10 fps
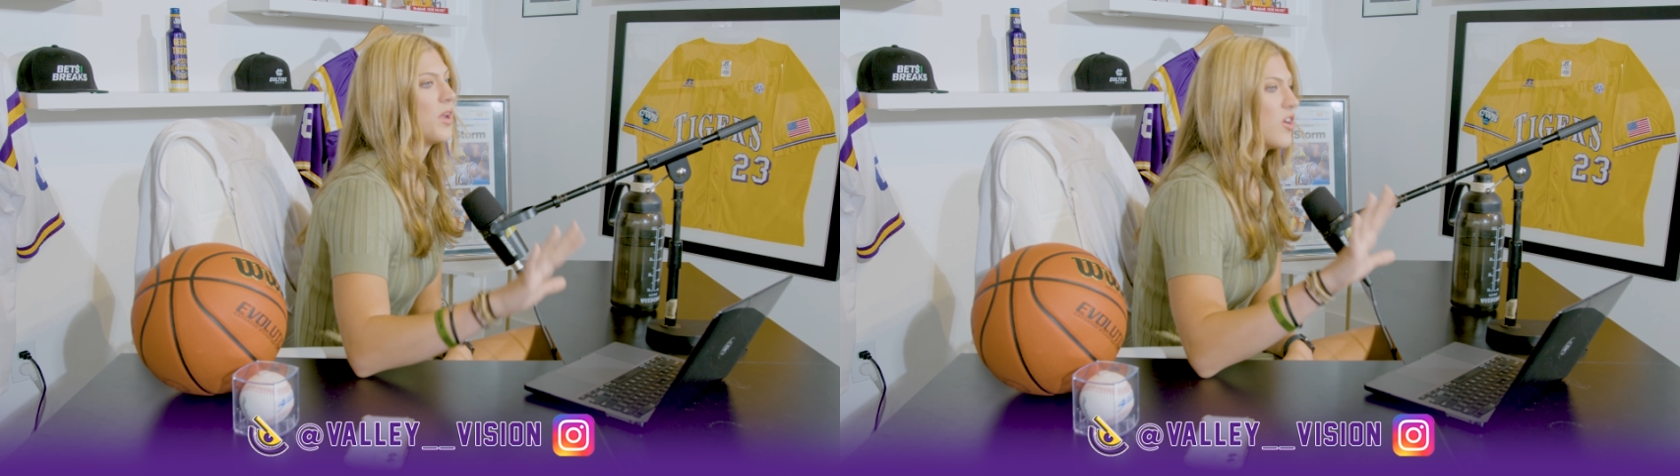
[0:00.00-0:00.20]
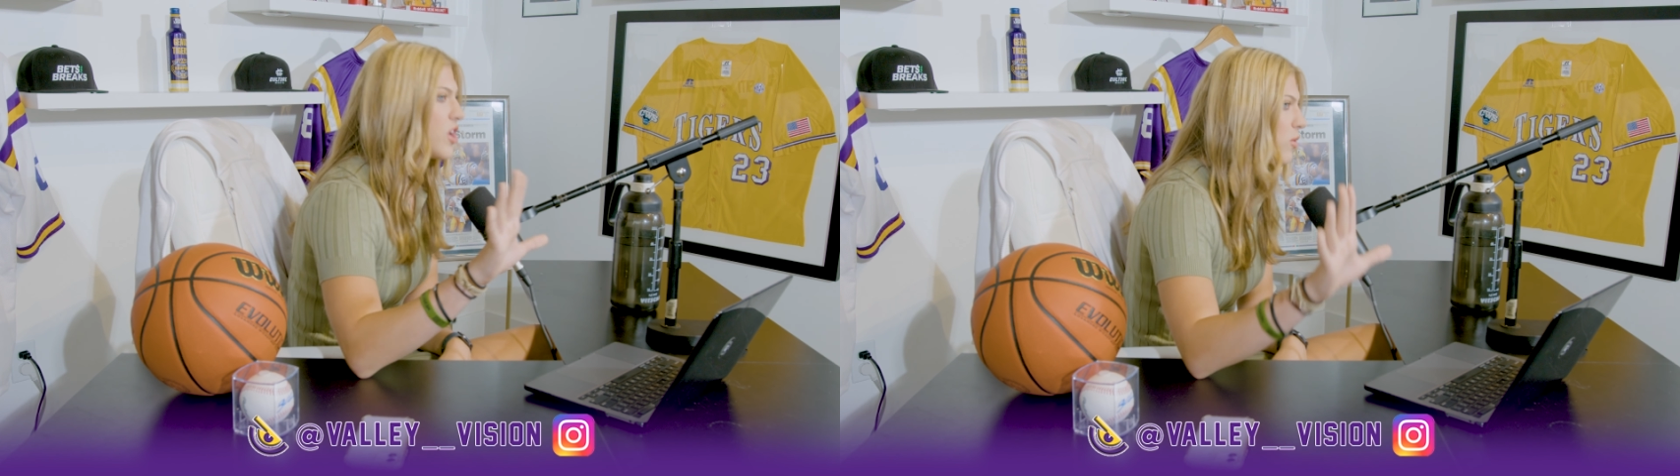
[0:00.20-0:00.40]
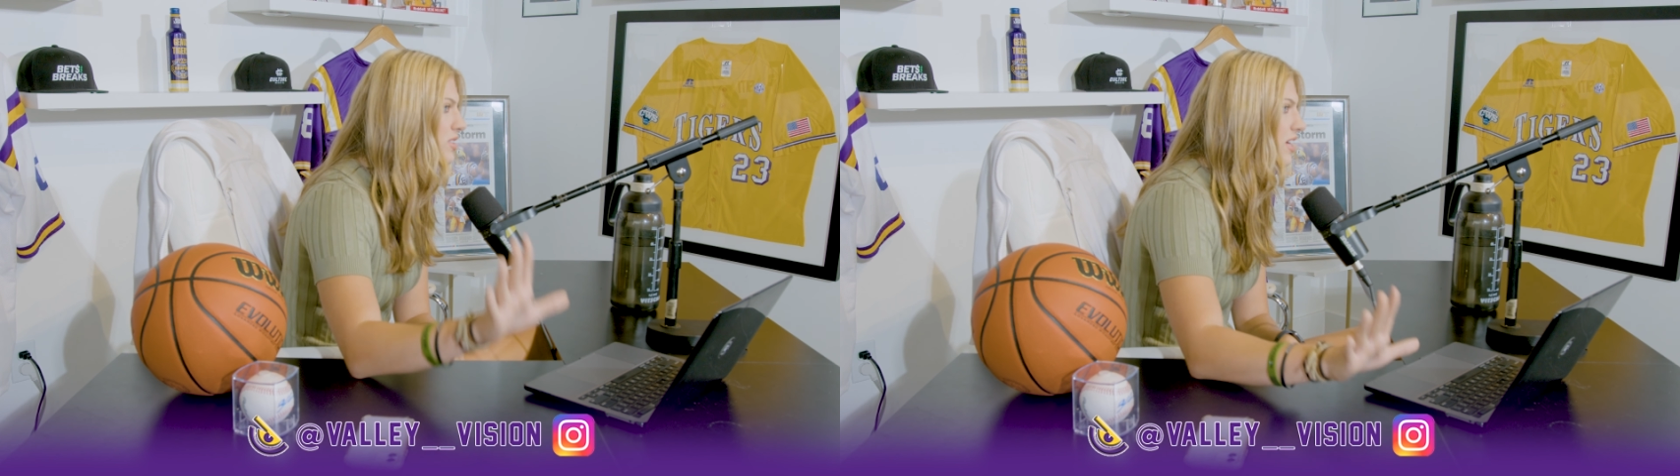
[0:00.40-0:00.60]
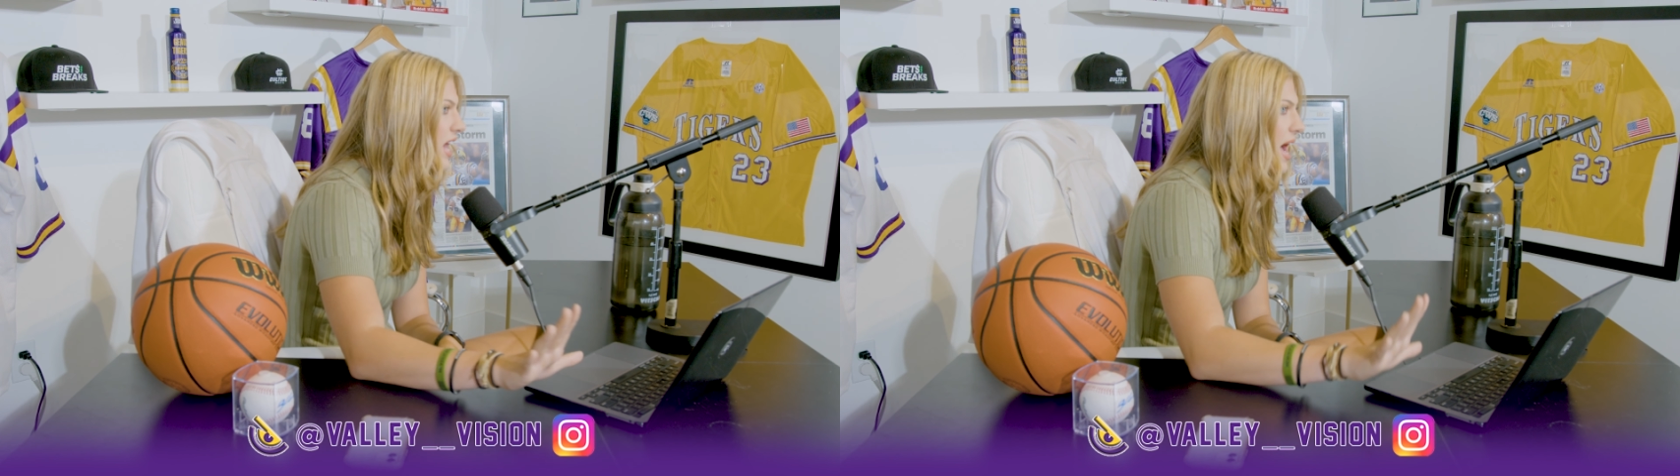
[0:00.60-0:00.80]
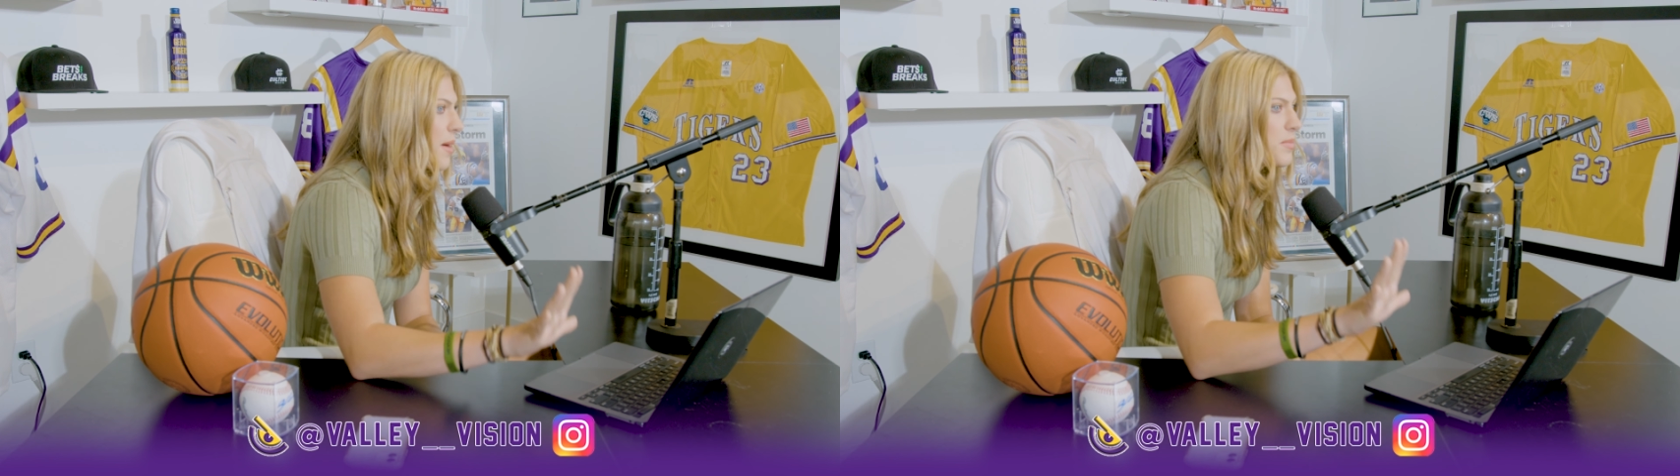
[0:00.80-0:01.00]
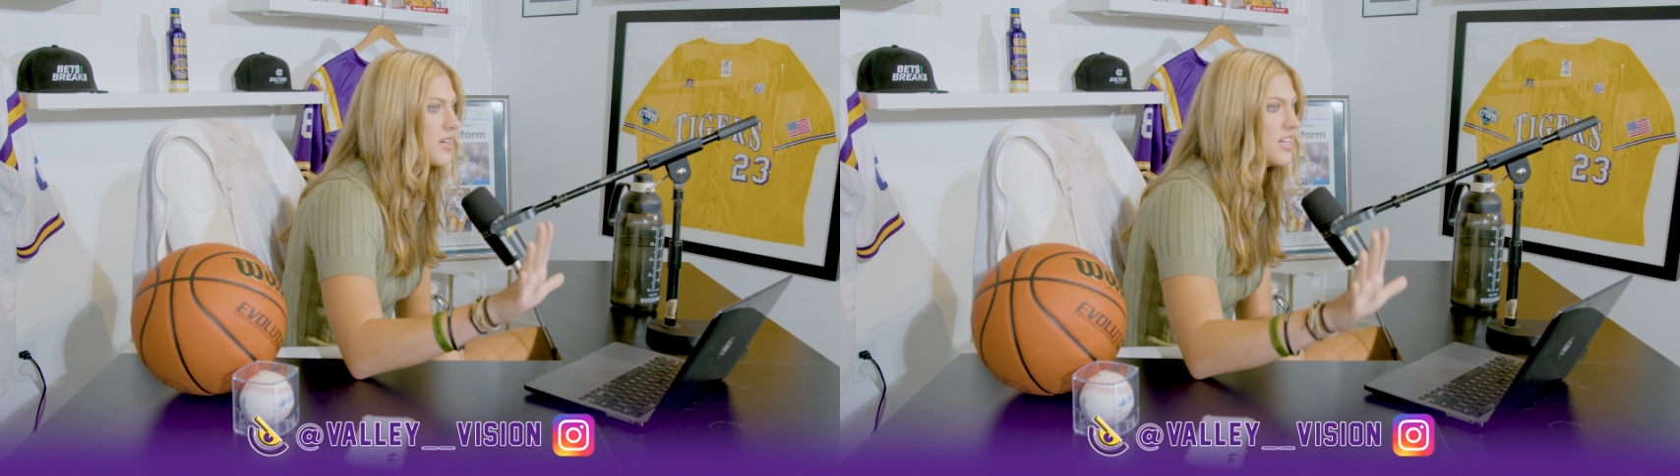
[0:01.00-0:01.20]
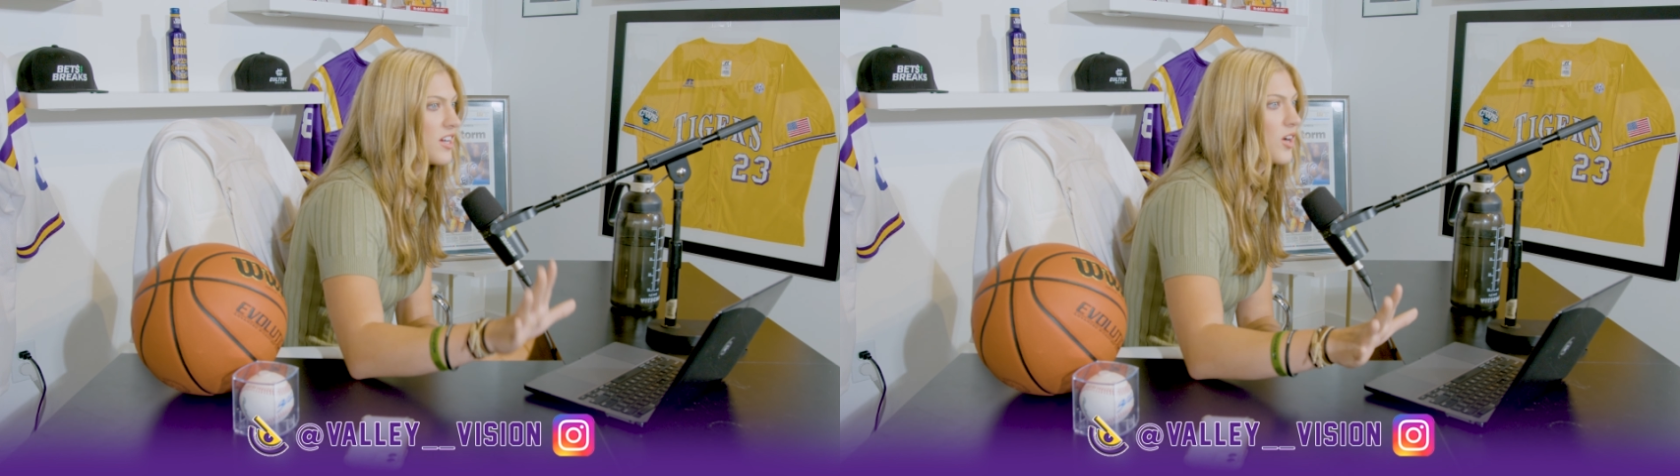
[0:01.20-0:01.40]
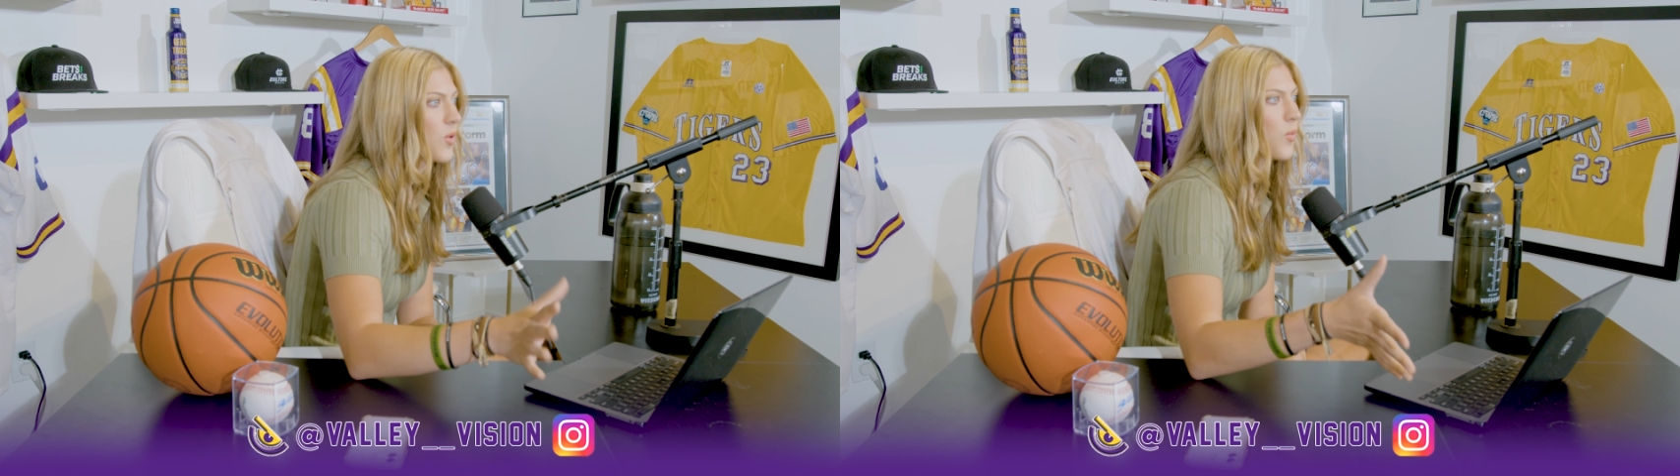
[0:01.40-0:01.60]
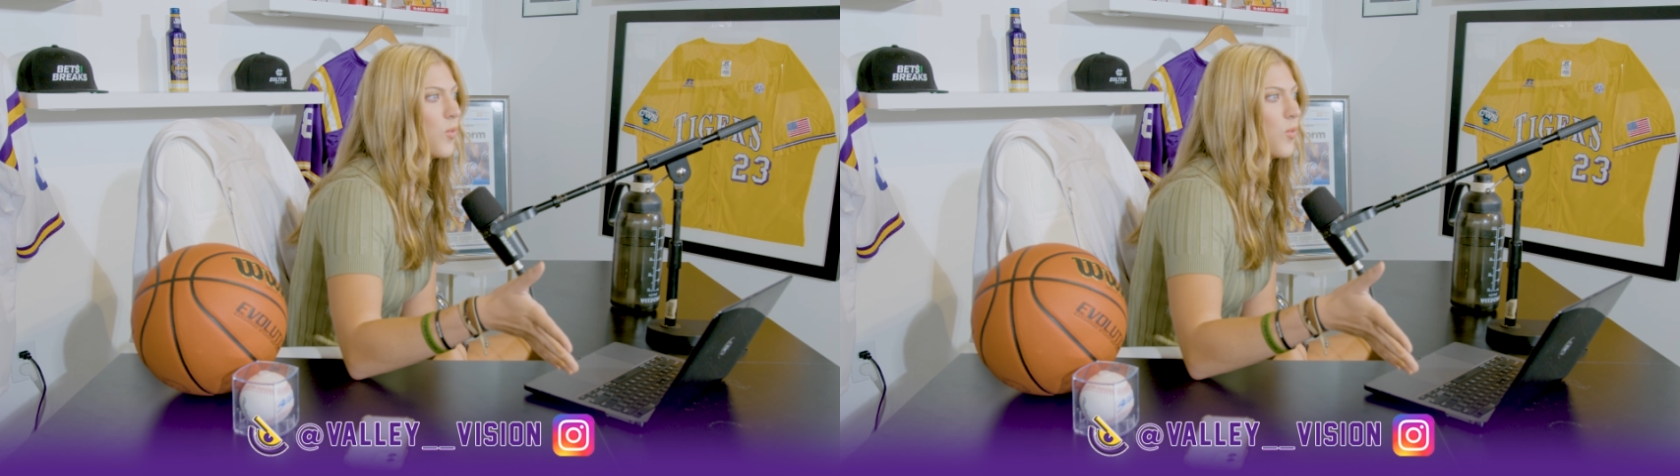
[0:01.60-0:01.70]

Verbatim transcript: don't know what's going to happen here,